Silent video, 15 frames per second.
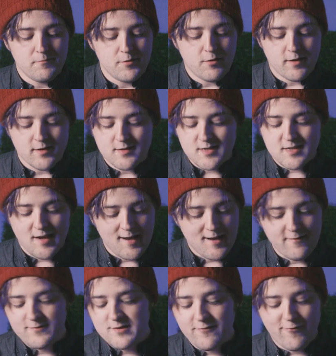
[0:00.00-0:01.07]
You can
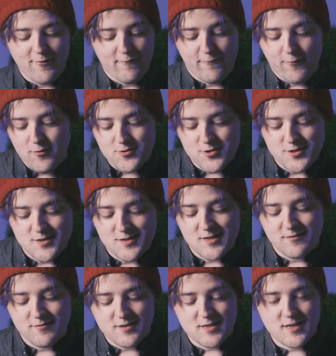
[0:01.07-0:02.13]
save different versions
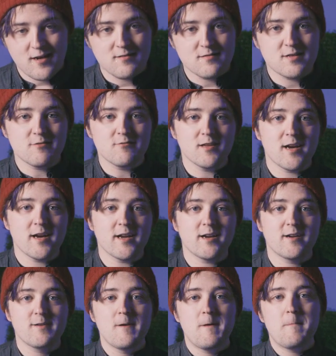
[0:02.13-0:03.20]
of the sounds you like.
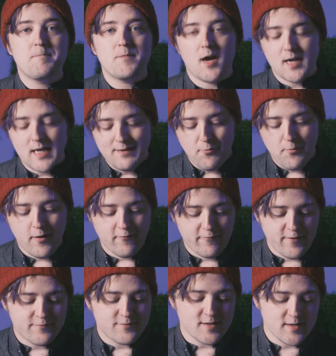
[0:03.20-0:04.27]
I keep about
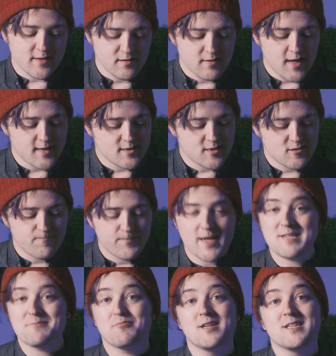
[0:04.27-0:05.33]
50, and
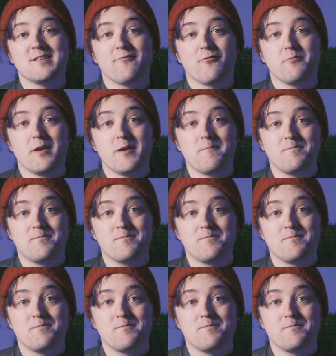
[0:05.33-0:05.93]
that's plenty for me.